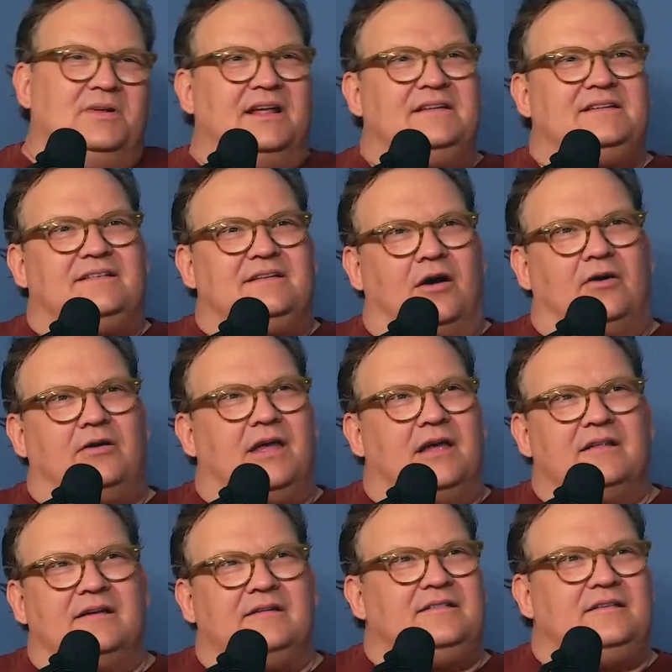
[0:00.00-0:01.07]
But let's,
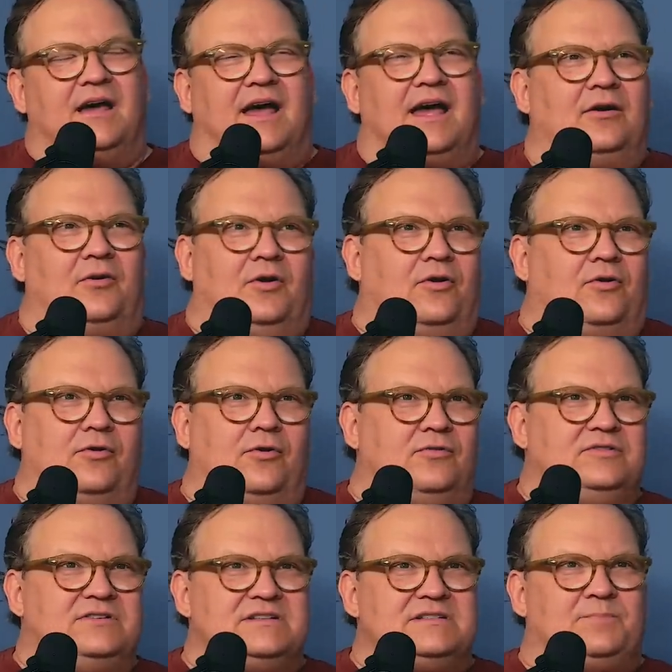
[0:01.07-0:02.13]
I don't know
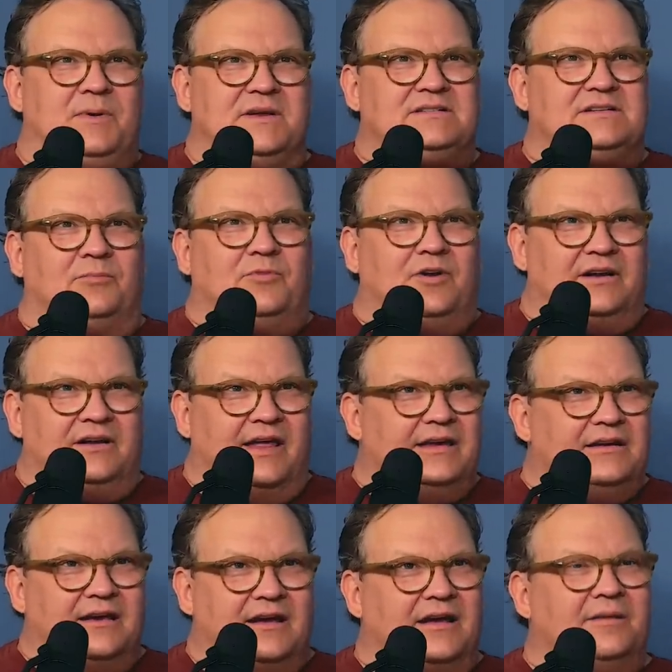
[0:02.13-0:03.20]
who, just pick someone like...